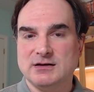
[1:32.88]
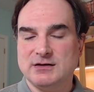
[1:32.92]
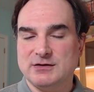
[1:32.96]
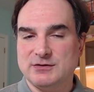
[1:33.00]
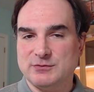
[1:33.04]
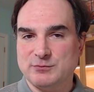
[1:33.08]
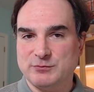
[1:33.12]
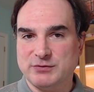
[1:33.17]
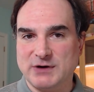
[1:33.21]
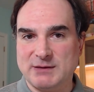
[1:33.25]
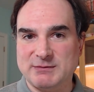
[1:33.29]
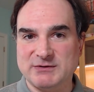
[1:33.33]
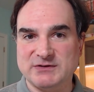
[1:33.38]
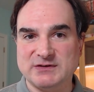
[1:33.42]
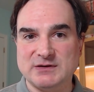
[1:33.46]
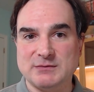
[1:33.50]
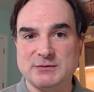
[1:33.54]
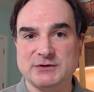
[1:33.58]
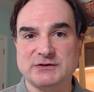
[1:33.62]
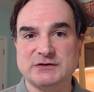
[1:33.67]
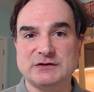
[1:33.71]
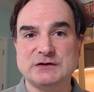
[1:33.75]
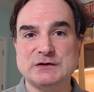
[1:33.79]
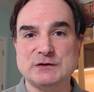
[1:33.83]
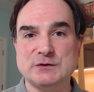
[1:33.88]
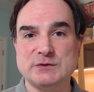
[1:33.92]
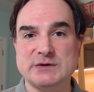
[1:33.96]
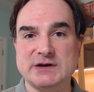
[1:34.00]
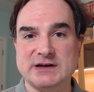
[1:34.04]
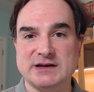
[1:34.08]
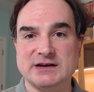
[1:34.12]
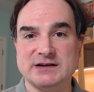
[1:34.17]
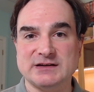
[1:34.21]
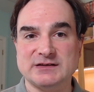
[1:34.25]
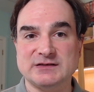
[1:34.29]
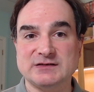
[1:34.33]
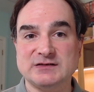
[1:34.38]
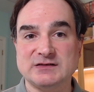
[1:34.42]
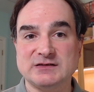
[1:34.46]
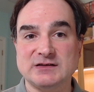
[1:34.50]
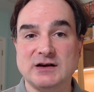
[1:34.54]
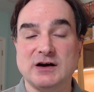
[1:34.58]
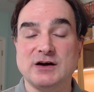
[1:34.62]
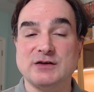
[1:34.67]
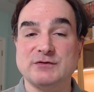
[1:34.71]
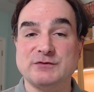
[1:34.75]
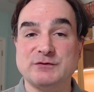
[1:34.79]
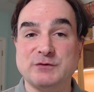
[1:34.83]
Premise number two
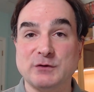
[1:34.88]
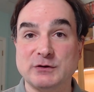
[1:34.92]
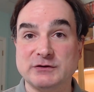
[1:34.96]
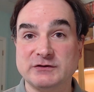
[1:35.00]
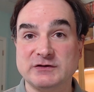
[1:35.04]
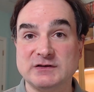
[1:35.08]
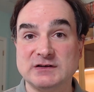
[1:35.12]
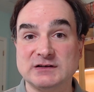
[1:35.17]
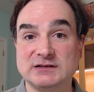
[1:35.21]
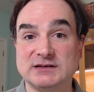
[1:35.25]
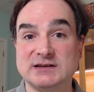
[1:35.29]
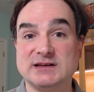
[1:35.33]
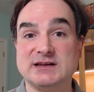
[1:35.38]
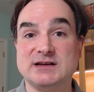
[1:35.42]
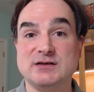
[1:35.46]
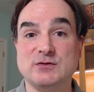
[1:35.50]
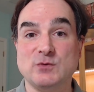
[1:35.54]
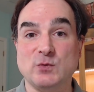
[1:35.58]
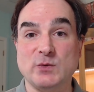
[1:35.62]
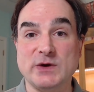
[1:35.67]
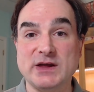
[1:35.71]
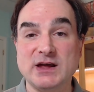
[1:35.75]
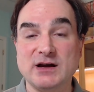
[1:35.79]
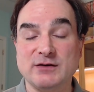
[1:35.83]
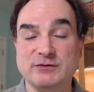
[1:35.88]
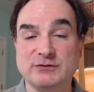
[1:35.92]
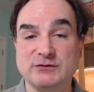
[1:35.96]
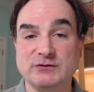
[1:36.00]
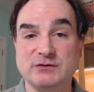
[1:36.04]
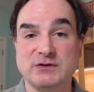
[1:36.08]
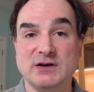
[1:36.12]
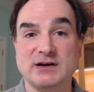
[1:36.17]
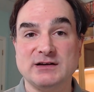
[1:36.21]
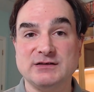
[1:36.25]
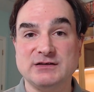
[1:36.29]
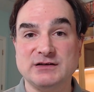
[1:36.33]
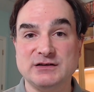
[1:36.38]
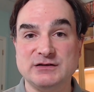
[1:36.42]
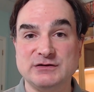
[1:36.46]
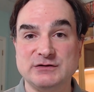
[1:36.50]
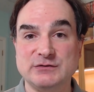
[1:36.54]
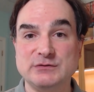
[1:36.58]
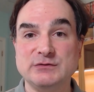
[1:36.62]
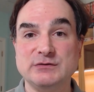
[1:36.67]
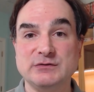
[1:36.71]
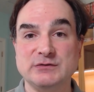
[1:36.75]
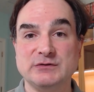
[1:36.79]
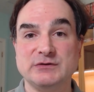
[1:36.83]
is unfortunately, we have tried to
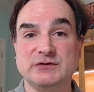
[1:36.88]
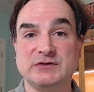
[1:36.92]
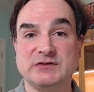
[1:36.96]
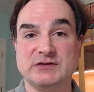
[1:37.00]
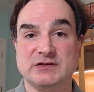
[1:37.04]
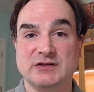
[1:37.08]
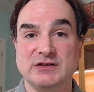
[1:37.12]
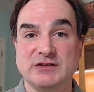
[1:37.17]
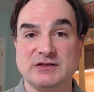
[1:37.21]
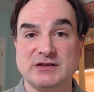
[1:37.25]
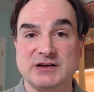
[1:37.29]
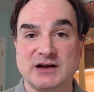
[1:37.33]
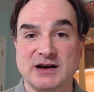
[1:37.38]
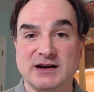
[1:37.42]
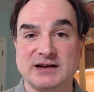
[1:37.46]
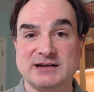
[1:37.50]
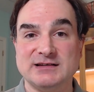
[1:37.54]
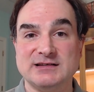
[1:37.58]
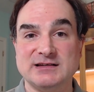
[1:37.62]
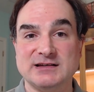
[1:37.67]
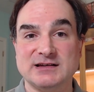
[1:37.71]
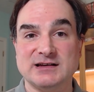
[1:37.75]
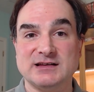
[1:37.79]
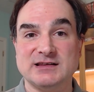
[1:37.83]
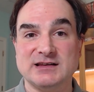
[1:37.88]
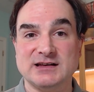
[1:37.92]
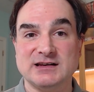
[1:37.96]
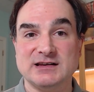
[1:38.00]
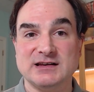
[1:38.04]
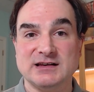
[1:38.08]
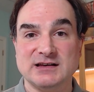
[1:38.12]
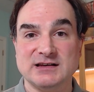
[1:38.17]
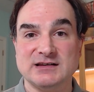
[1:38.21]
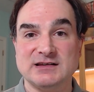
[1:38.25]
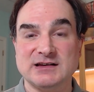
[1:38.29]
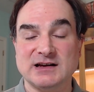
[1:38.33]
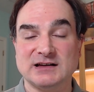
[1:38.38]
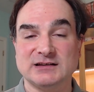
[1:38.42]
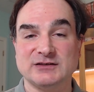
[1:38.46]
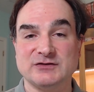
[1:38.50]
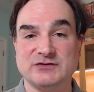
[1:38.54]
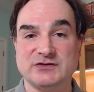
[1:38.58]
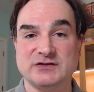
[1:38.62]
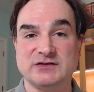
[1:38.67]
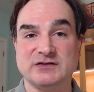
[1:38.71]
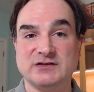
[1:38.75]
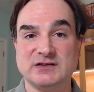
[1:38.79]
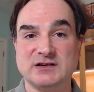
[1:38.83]
use the idea that
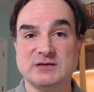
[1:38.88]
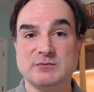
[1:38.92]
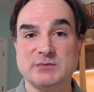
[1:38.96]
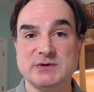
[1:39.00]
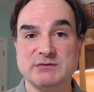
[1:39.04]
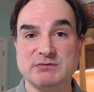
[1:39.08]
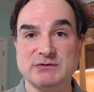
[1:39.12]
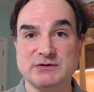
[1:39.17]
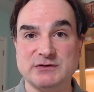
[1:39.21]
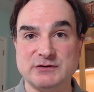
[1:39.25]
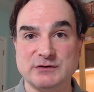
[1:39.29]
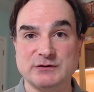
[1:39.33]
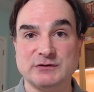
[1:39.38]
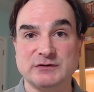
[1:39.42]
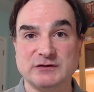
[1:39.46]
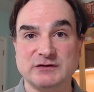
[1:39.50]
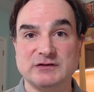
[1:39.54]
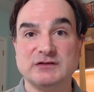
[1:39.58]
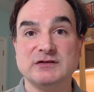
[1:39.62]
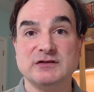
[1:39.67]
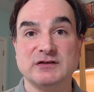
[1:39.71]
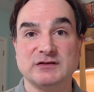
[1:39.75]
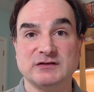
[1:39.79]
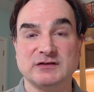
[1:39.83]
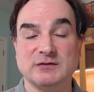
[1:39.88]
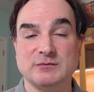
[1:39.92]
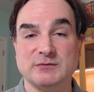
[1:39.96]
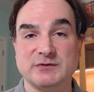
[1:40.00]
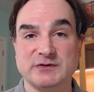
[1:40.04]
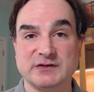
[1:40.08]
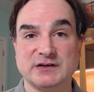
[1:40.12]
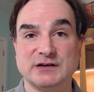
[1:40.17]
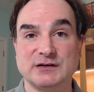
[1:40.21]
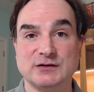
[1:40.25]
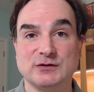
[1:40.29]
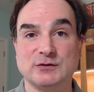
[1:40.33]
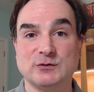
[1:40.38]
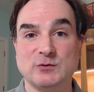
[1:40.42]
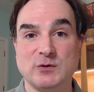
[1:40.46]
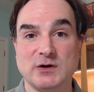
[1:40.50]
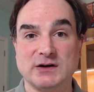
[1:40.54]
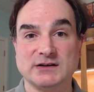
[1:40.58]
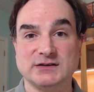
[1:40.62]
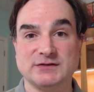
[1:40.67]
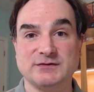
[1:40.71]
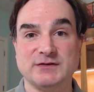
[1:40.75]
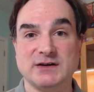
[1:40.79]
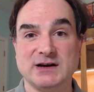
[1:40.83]
intelligence can be reduced to some single
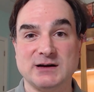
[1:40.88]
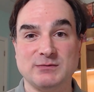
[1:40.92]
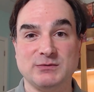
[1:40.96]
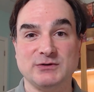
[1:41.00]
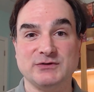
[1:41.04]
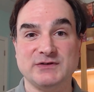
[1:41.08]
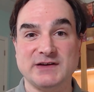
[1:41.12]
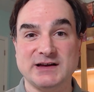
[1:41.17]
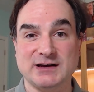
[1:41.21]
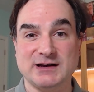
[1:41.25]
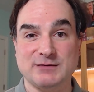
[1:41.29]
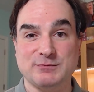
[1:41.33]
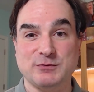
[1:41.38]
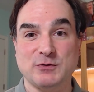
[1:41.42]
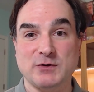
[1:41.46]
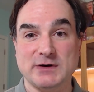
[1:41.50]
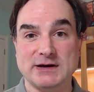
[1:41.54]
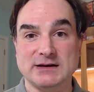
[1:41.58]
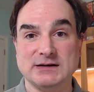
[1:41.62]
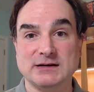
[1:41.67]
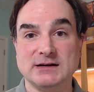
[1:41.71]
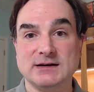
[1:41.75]
quantifiable data point